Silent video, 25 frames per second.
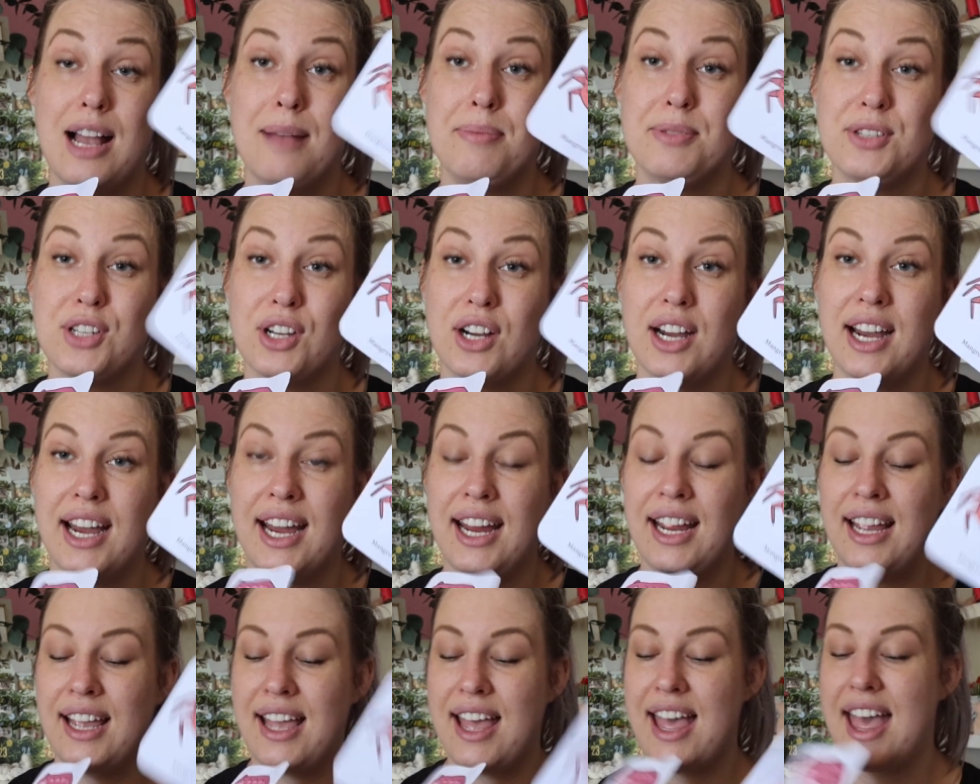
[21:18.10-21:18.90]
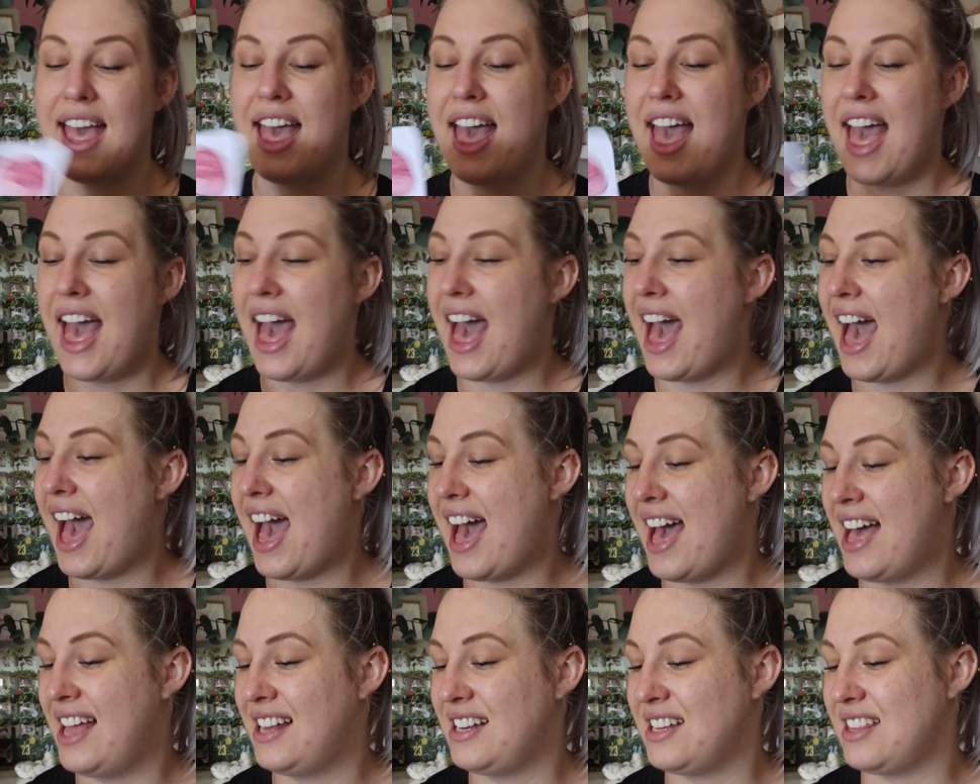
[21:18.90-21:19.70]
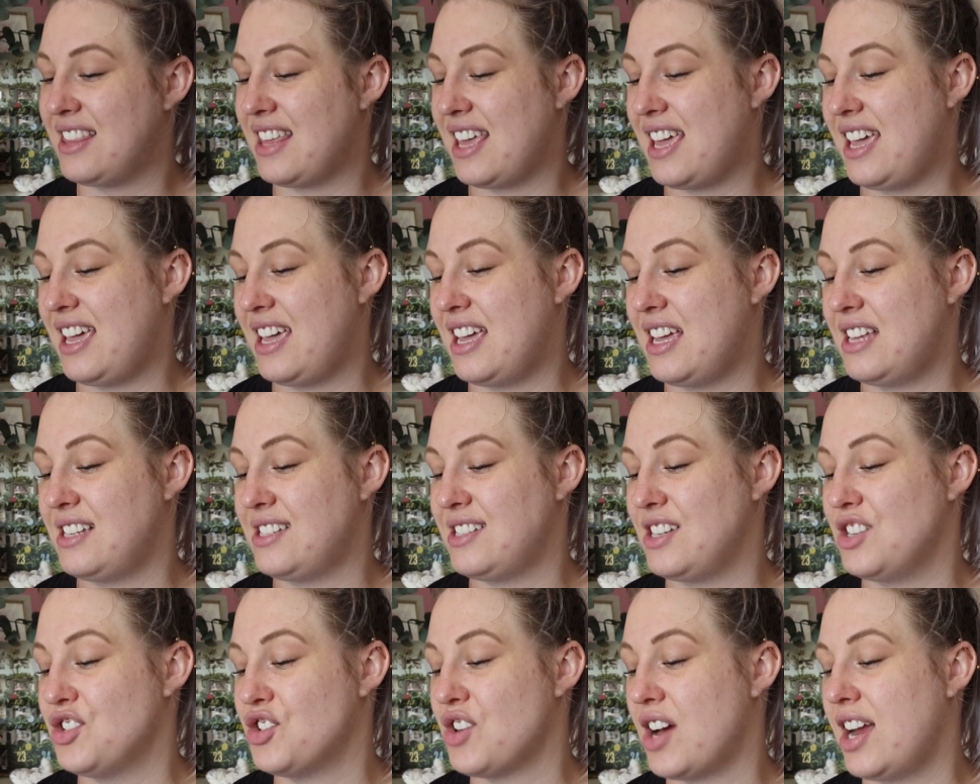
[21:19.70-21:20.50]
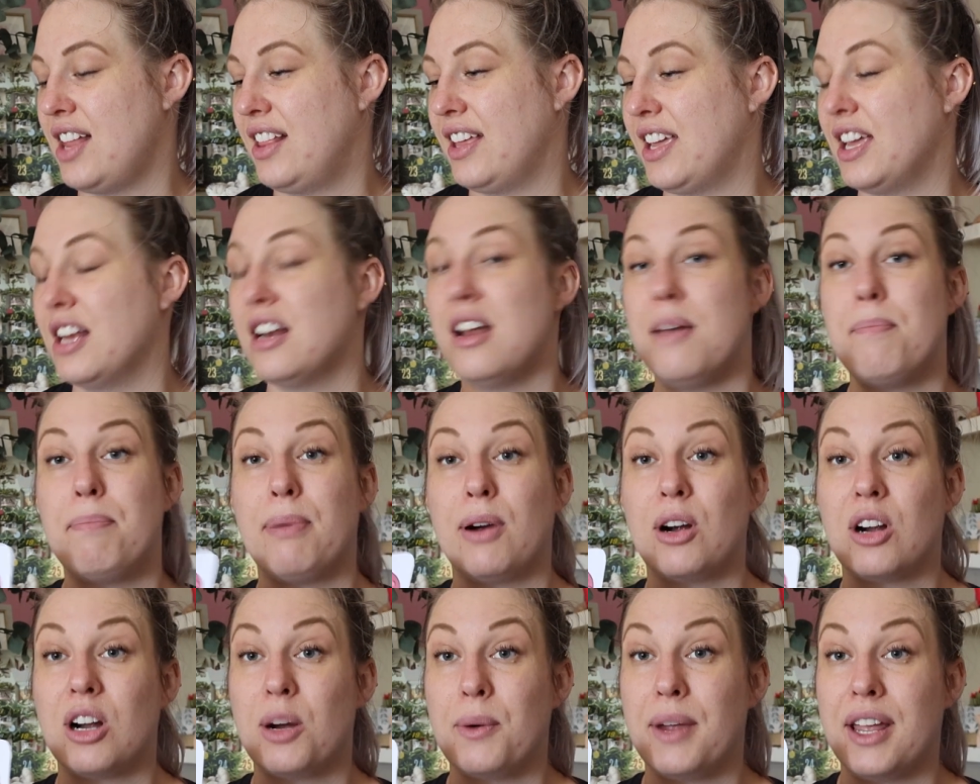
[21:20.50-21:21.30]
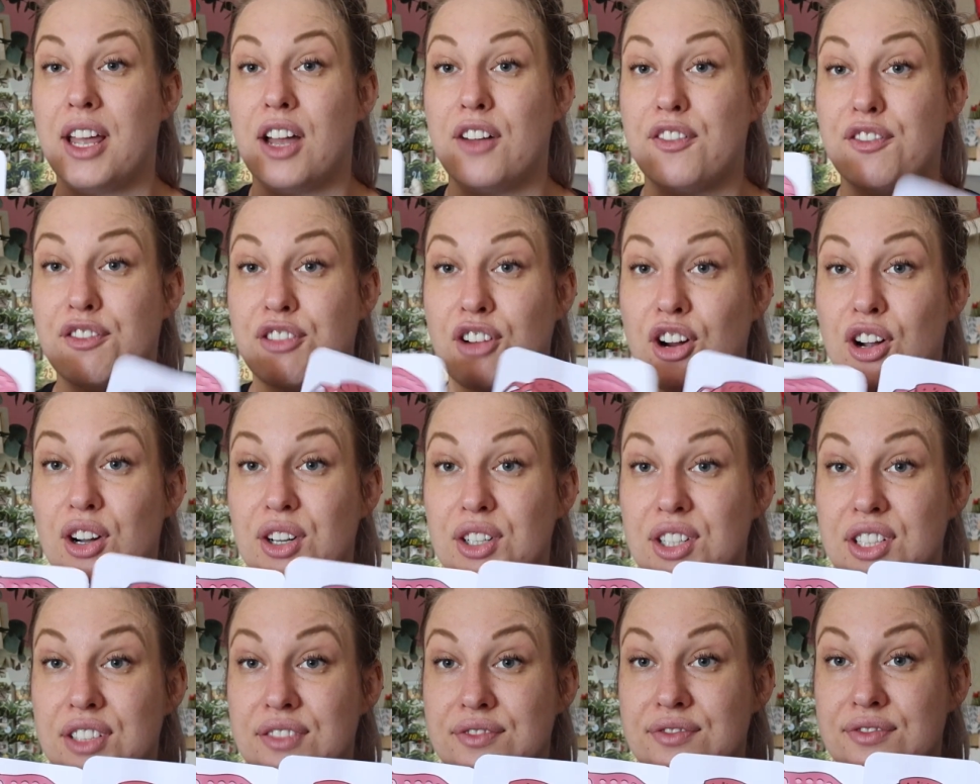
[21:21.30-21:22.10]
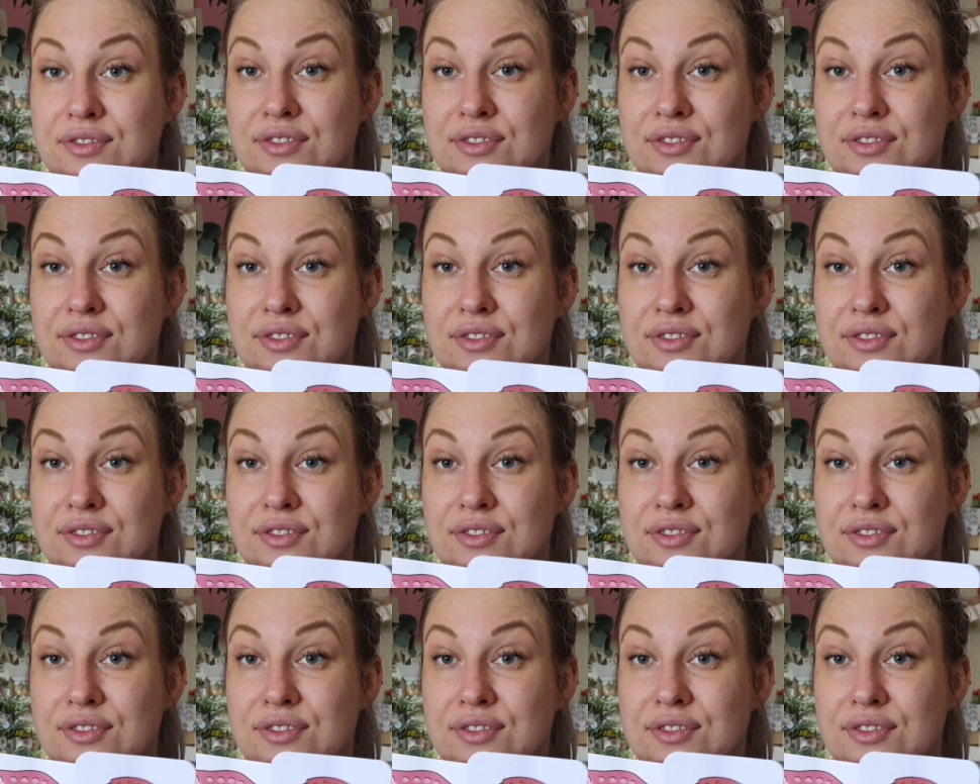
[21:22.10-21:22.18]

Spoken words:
sorry, and the Centralian burrowing frog.